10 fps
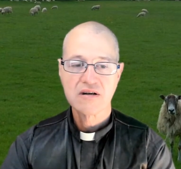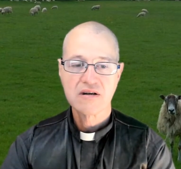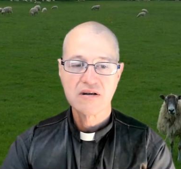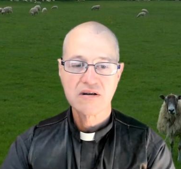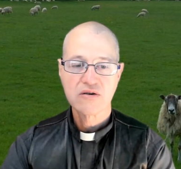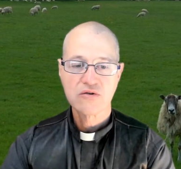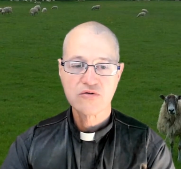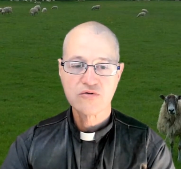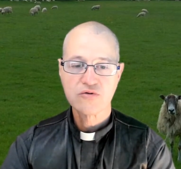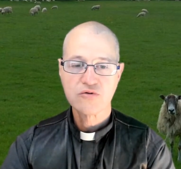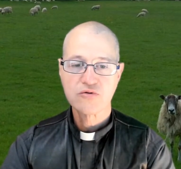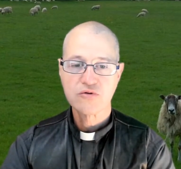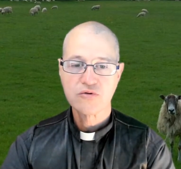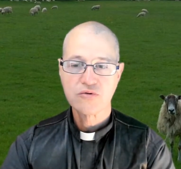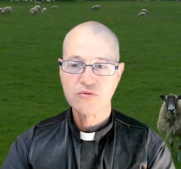
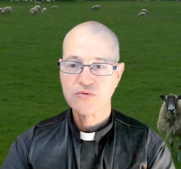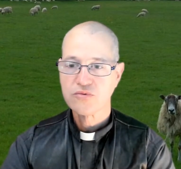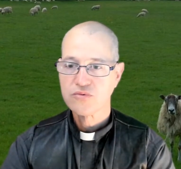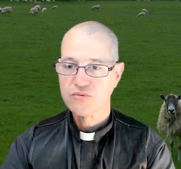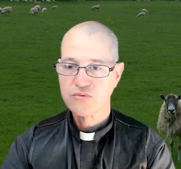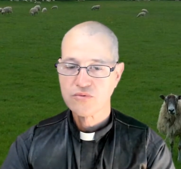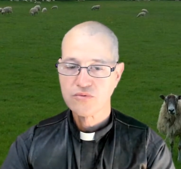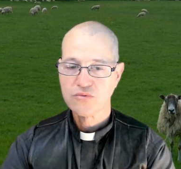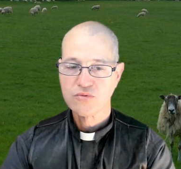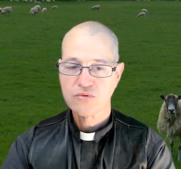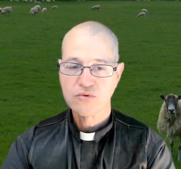Nothing is said.